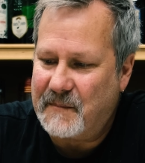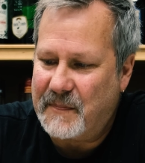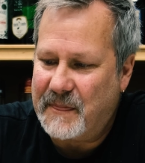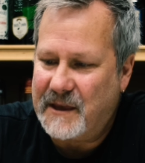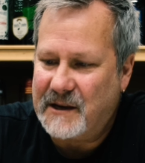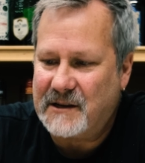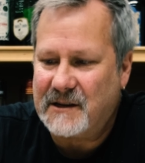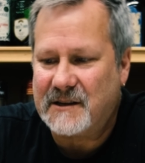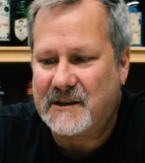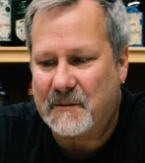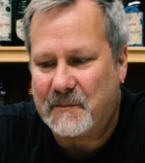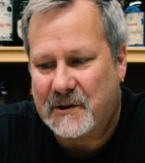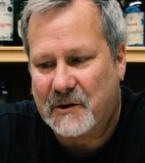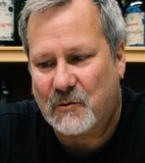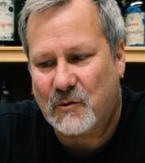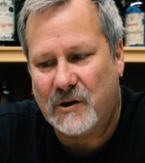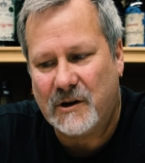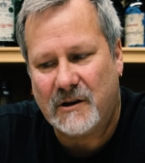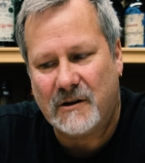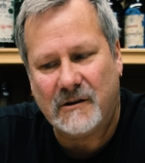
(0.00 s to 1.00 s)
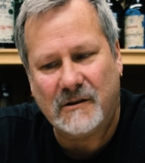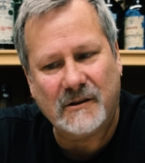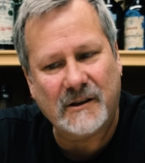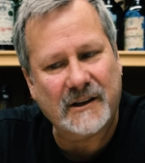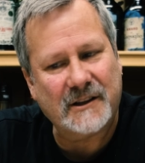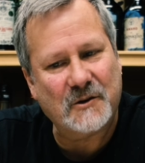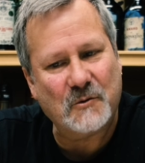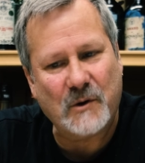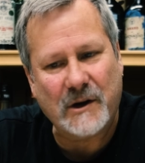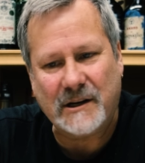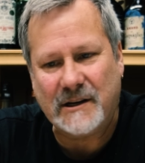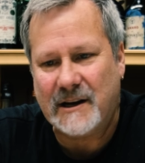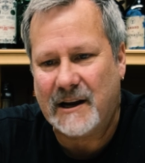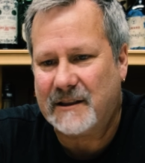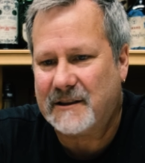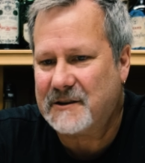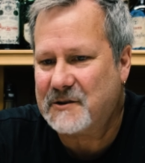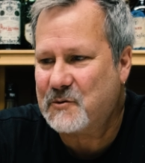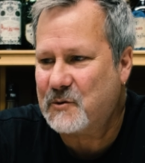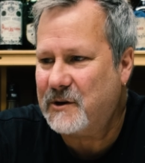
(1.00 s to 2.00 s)
this is something real, like the way
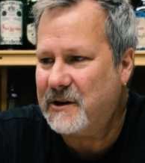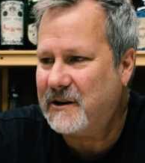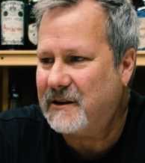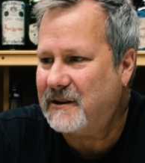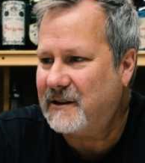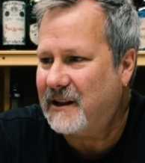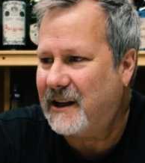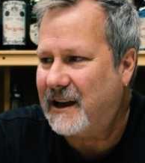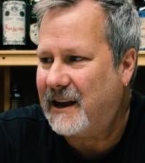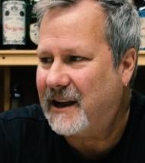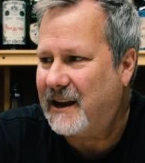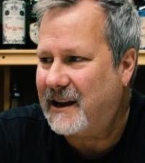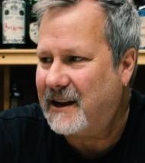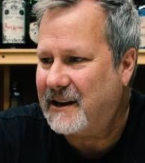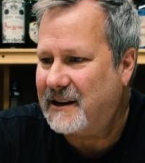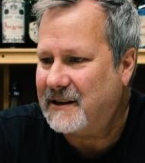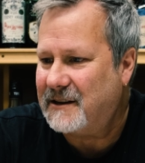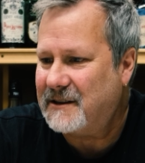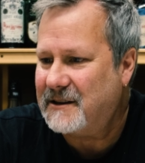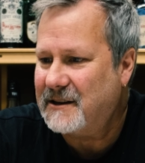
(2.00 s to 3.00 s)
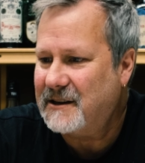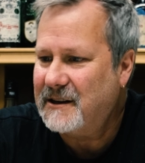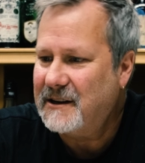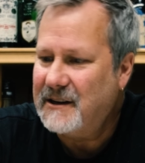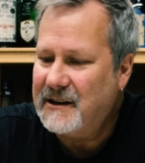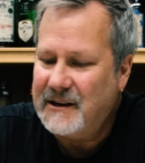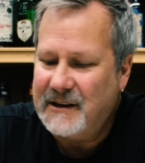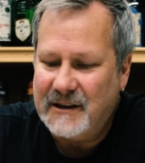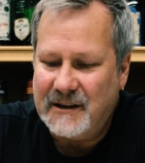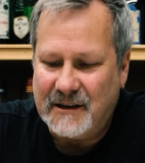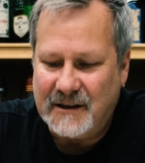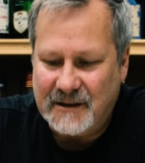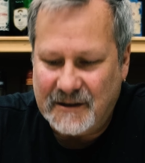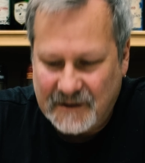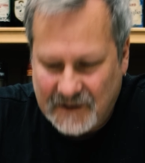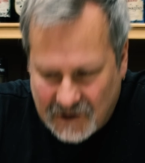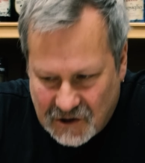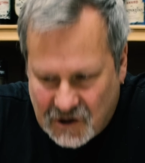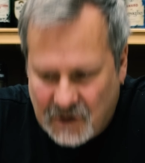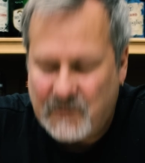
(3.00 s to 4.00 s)
death is real, and
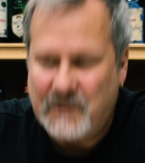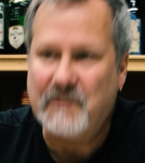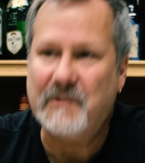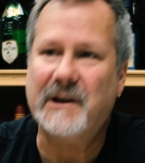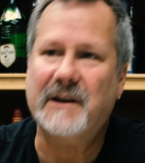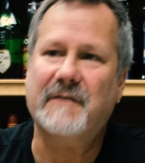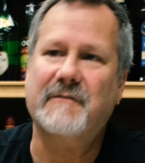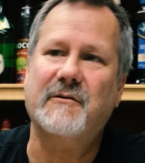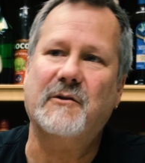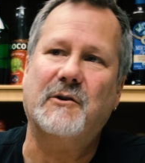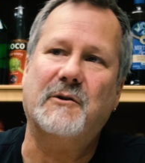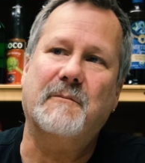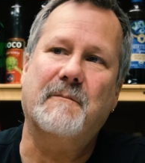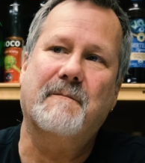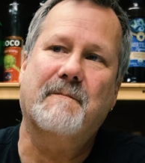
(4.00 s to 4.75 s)
should be meaningful.